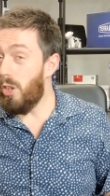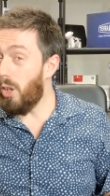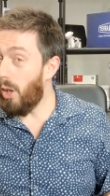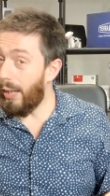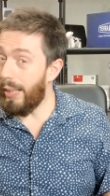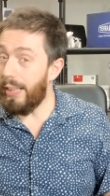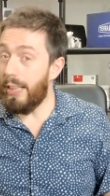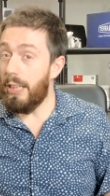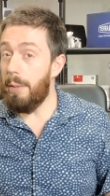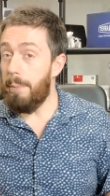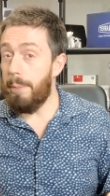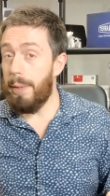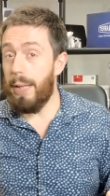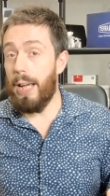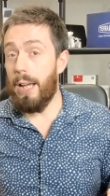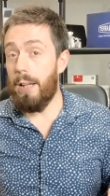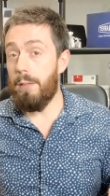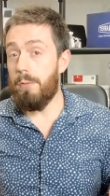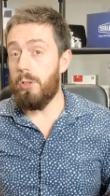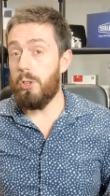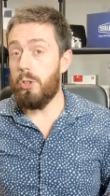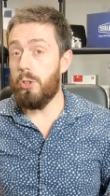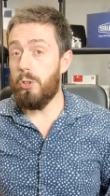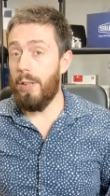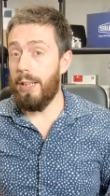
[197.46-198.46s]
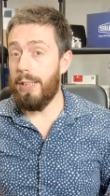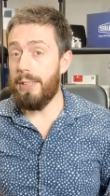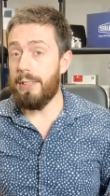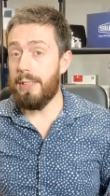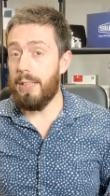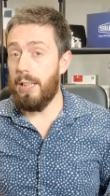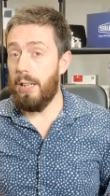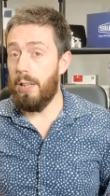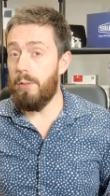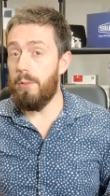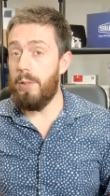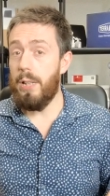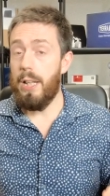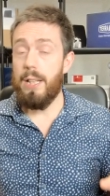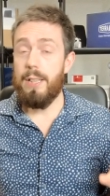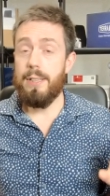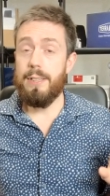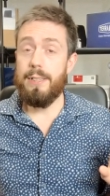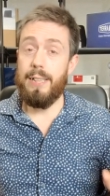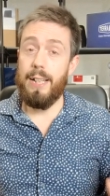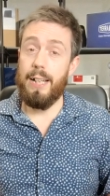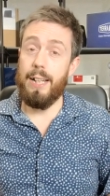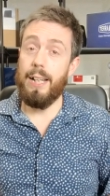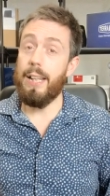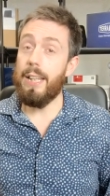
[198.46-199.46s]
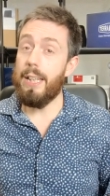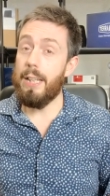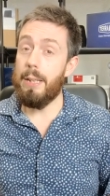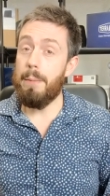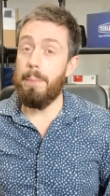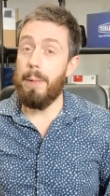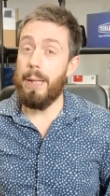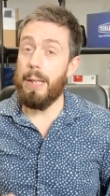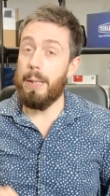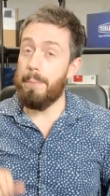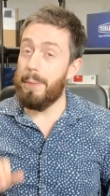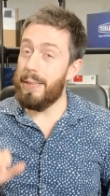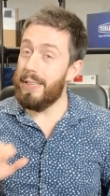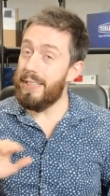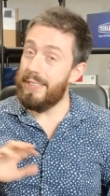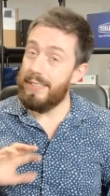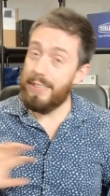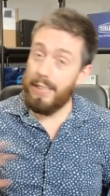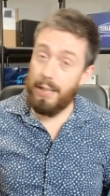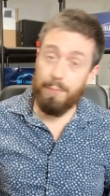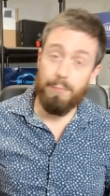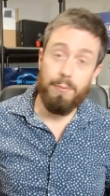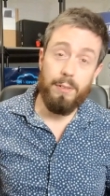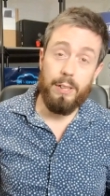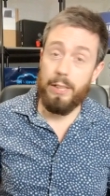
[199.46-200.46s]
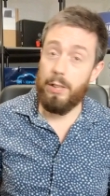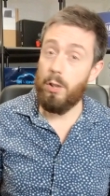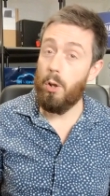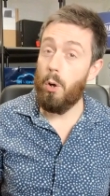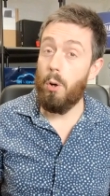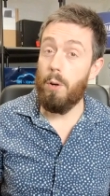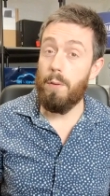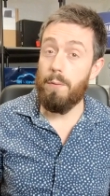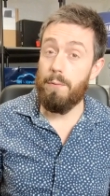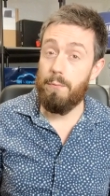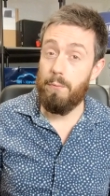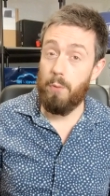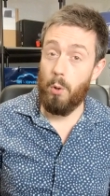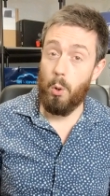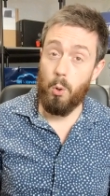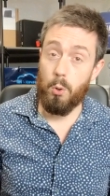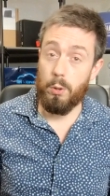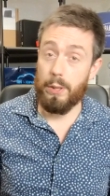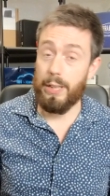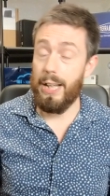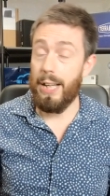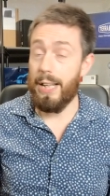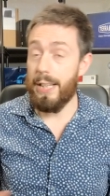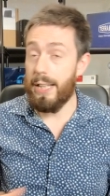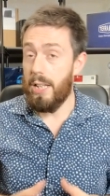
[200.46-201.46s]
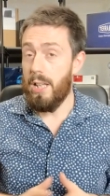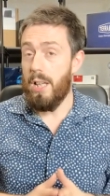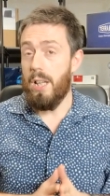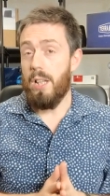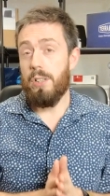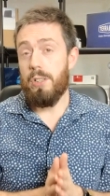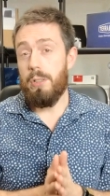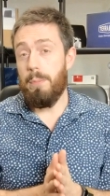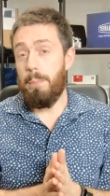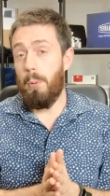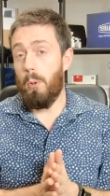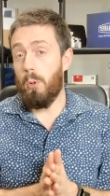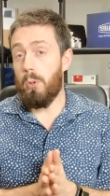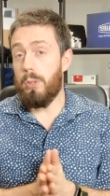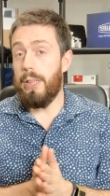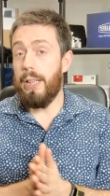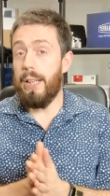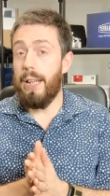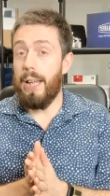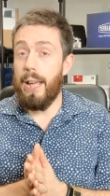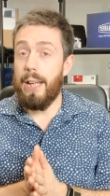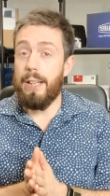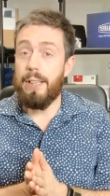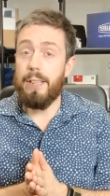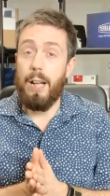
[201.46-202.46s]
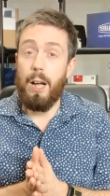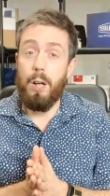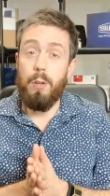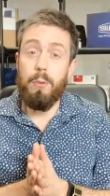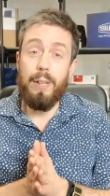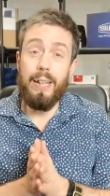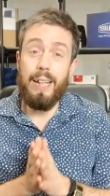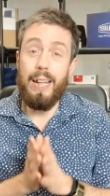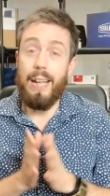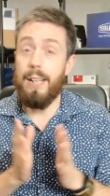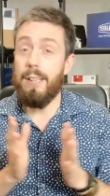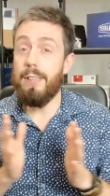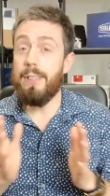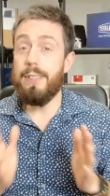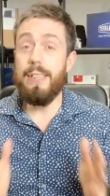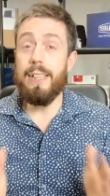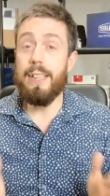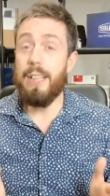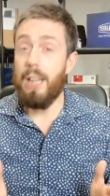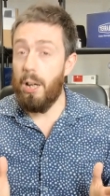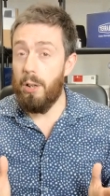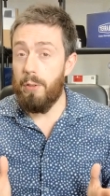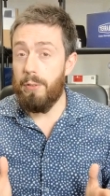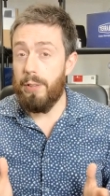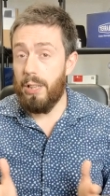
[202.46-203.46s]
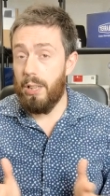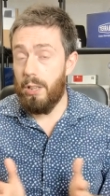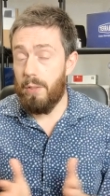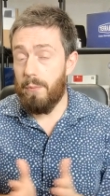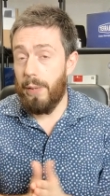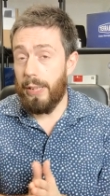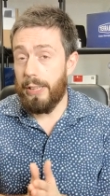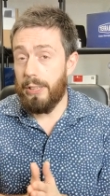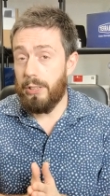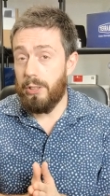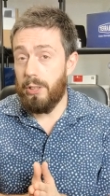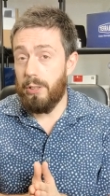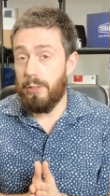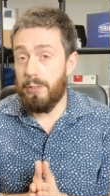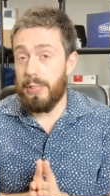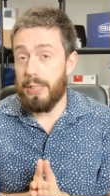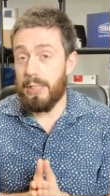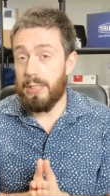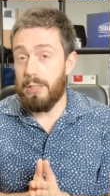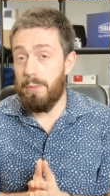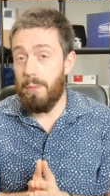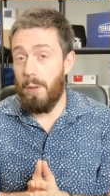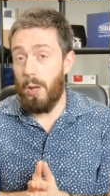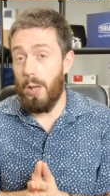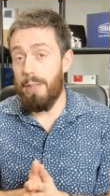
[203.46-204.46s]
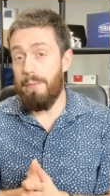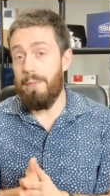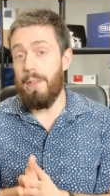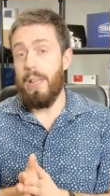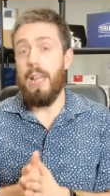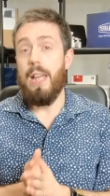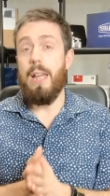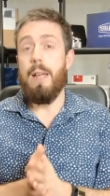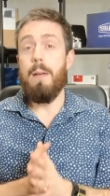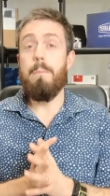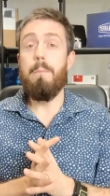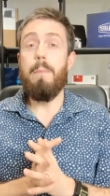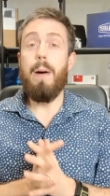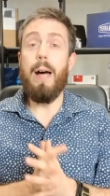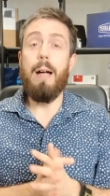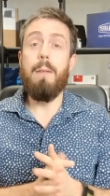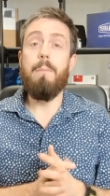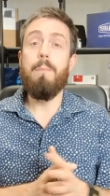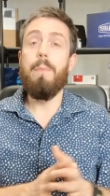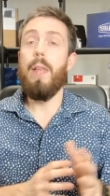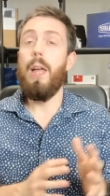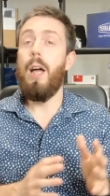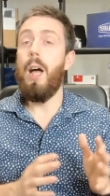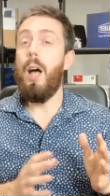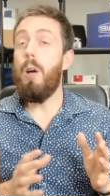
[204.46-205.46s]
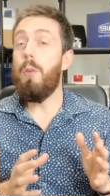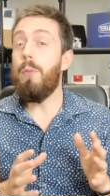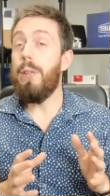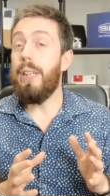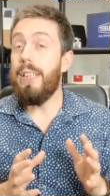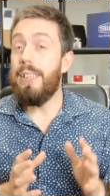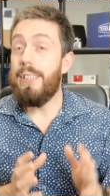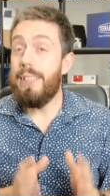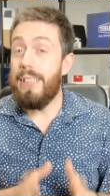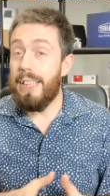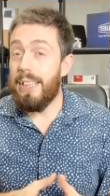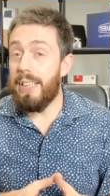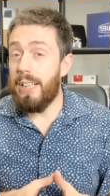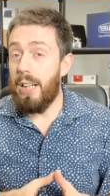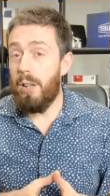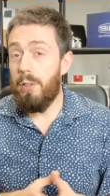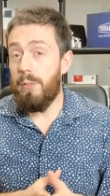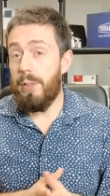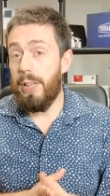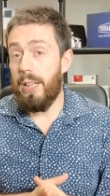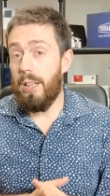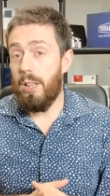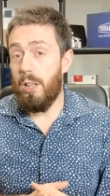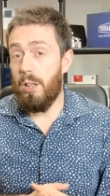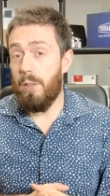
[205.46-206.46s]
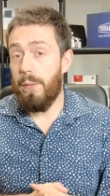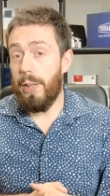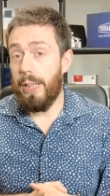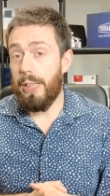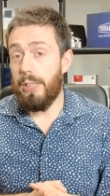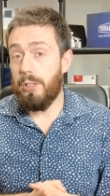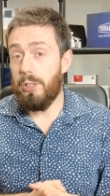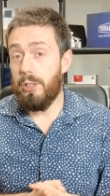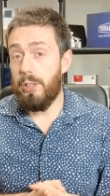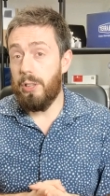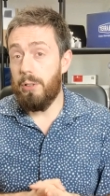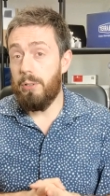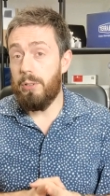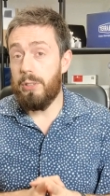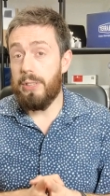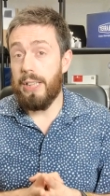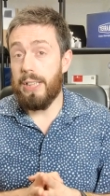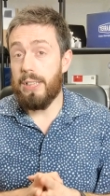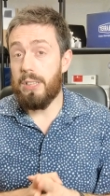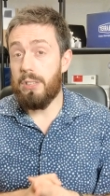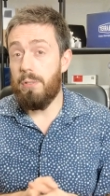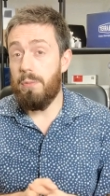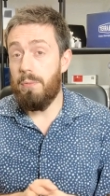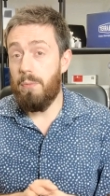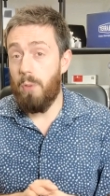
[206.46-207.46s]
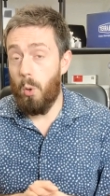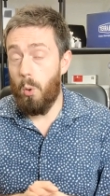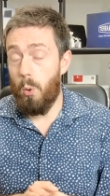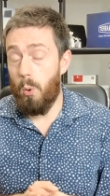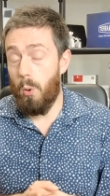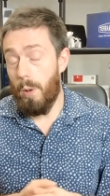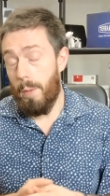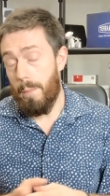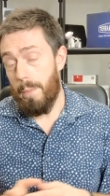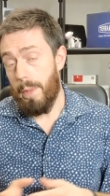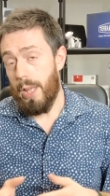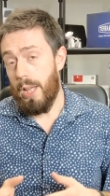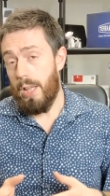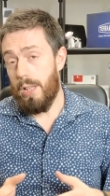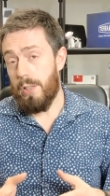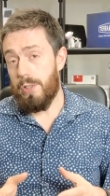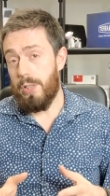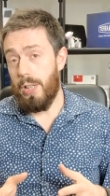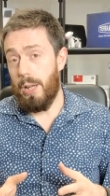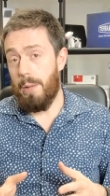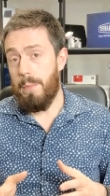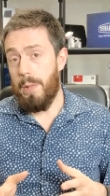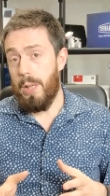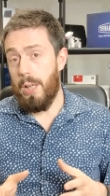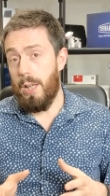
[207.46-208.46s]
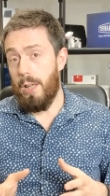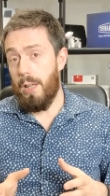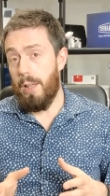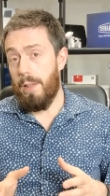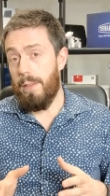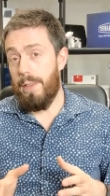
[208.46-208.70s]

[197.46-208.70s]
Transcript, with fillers: likely being able to transcode ten eighty p, but definitely not four K. Supporting encoding and decoding of H two sixty-five, but only decoding of H two sixty-four. So